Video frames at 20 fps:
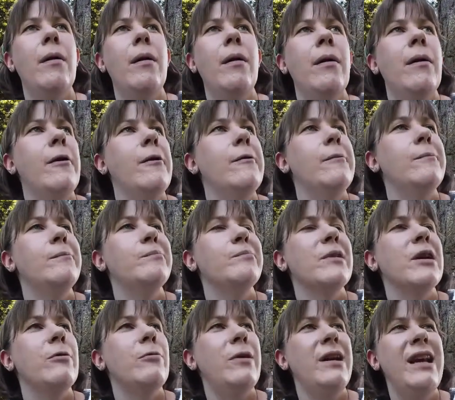
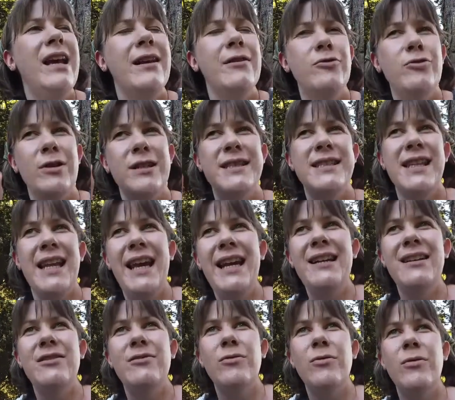when I
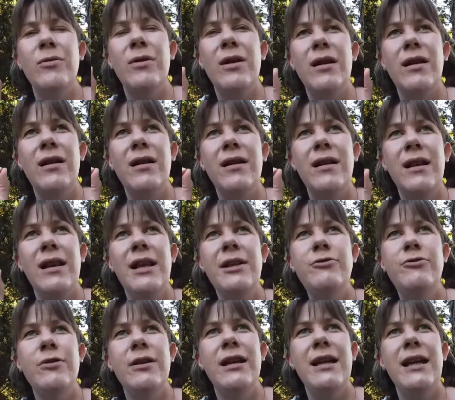translate it
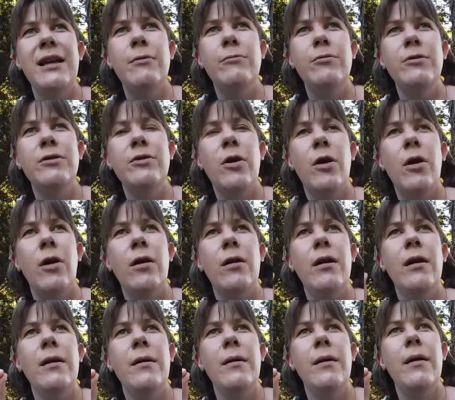literally, it would call
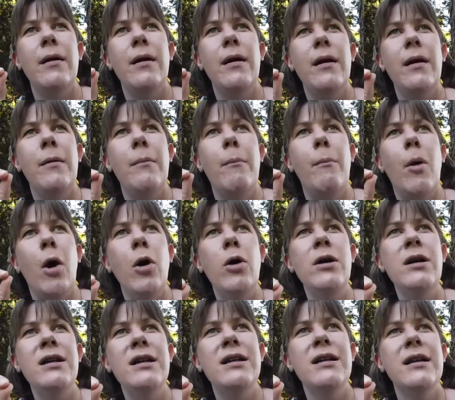
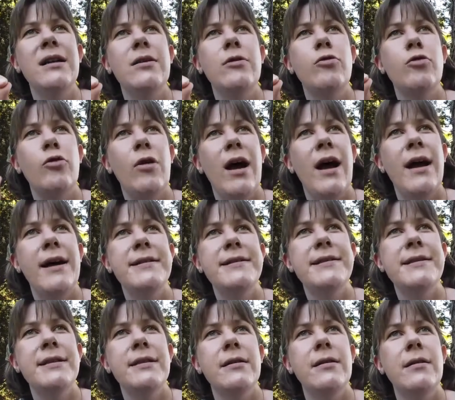monk
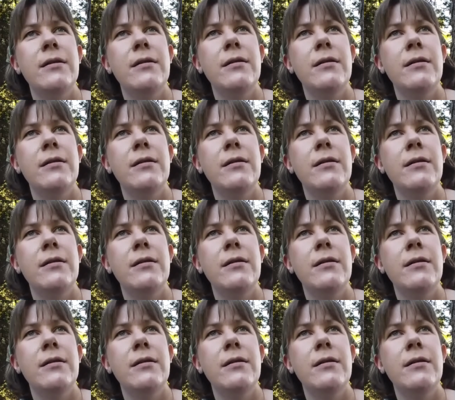grass.